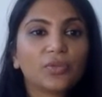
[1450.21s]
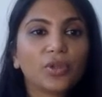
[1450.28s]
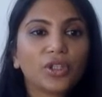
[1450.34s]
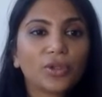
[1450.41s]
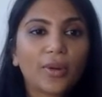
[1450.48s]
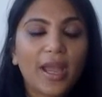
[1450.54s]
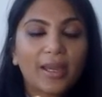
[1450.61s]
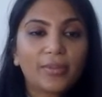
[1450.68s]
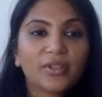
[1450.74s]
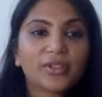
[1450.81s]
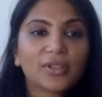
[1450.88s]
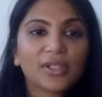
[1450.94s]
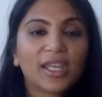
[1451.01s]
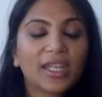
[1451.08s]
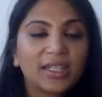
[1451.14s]
Were you able
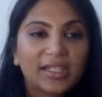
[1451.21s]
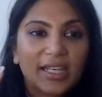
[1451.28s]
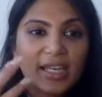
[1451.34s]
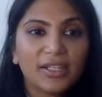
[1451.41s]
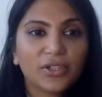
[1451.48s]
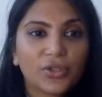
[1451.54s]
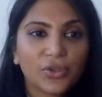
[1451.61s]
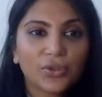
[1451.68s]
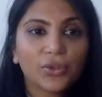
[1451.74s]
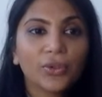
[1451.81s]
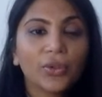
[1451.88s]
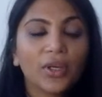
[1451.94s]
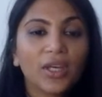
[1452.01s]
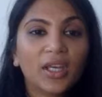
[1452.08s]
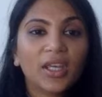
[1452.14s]
to get down to